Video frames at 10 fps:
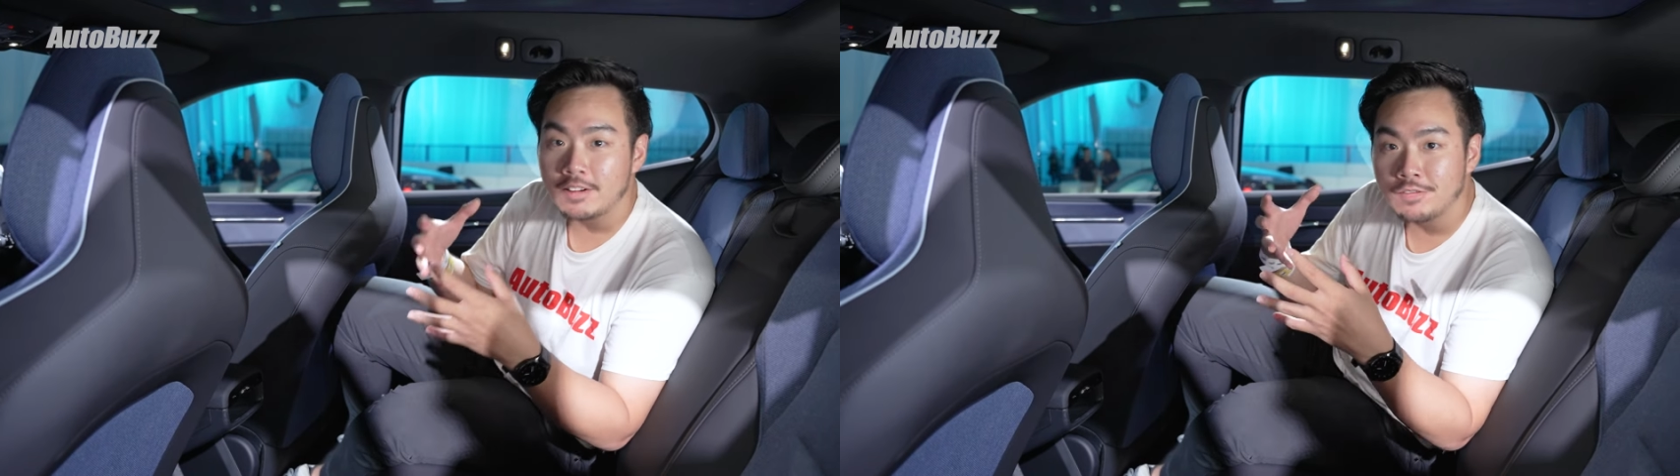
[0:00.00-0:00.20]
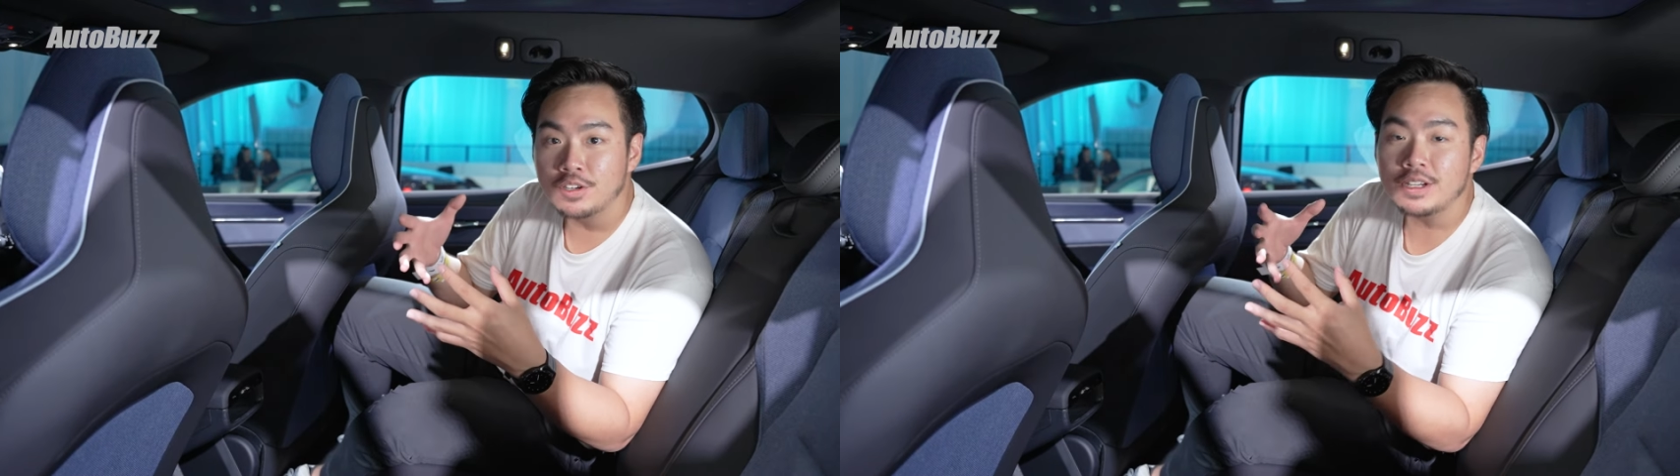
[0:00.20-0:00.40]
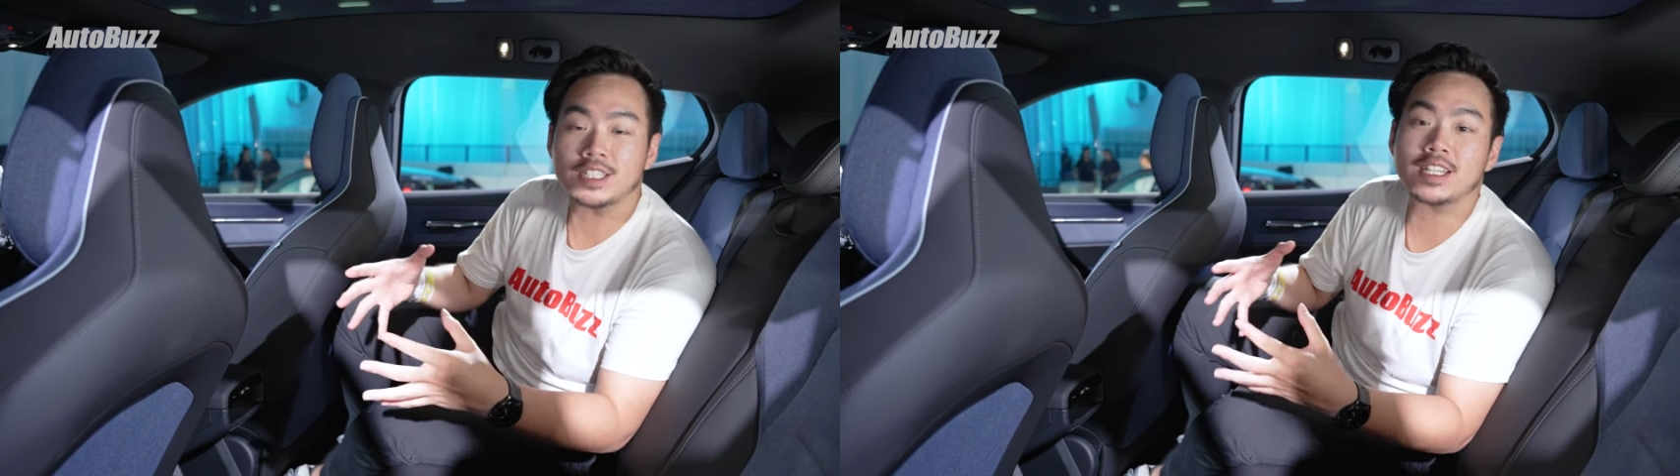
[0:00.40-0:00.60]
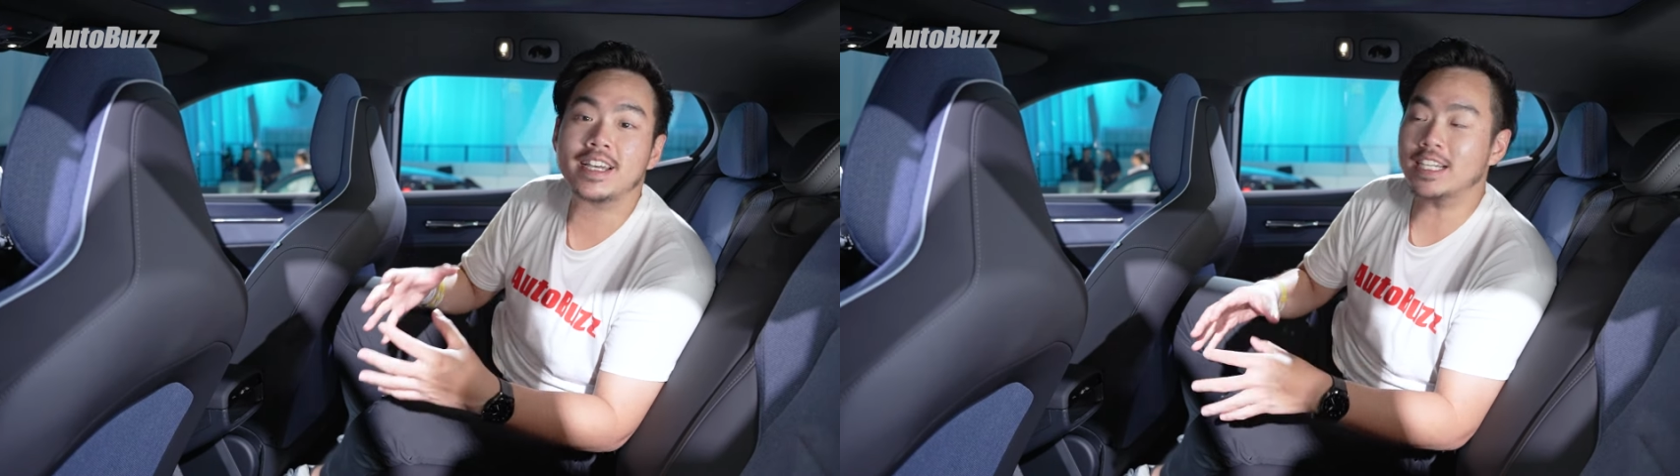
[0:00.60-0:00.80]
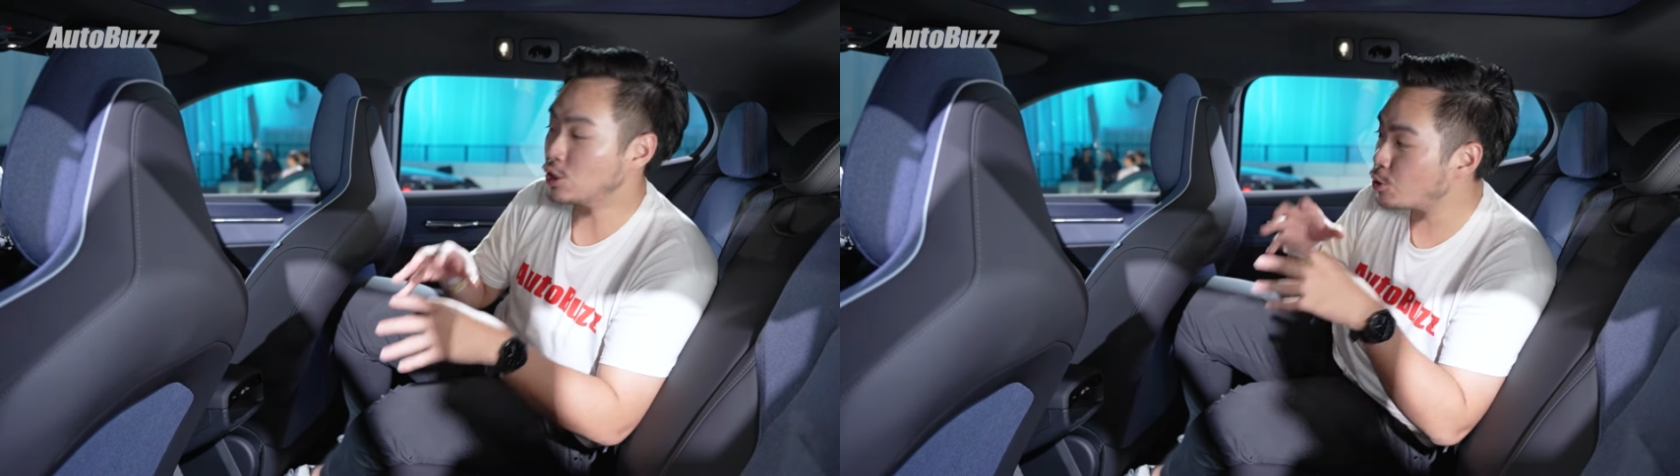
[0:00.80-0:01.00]
a few Easter
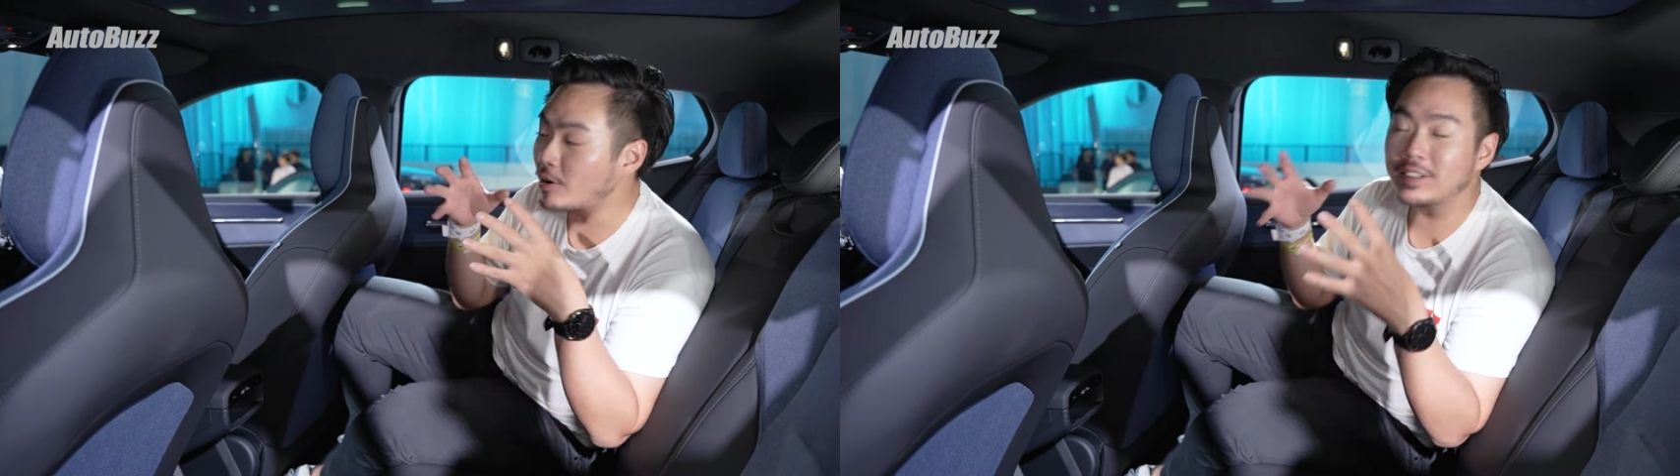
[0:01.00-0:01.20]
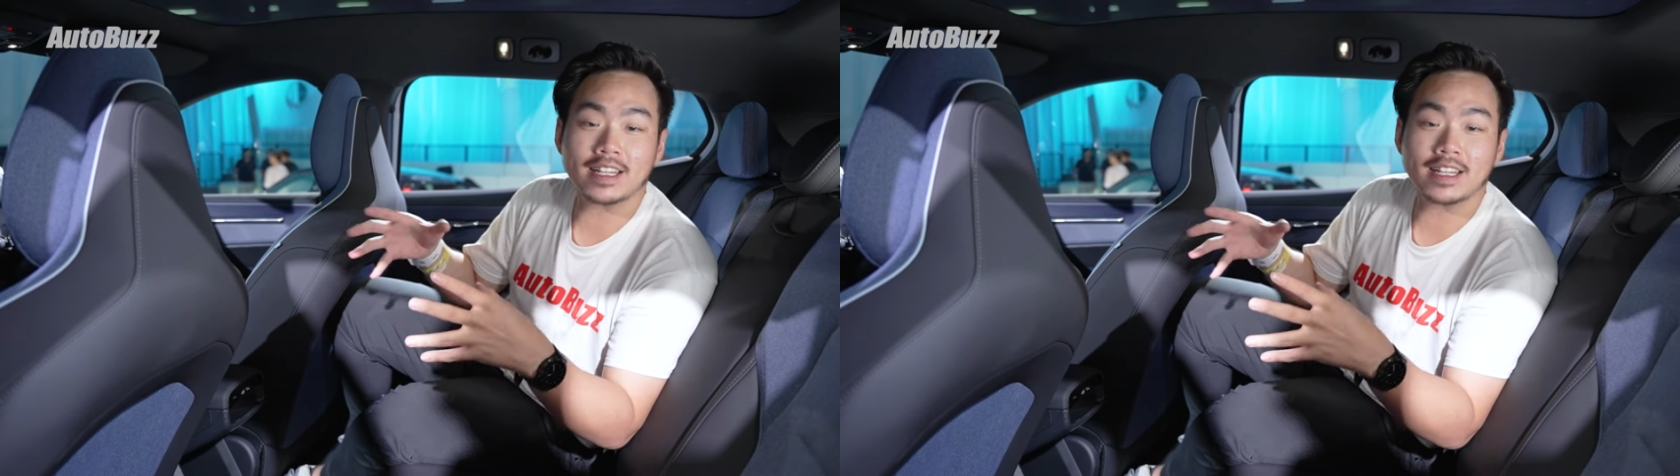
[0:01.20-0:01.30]
eggs throughout the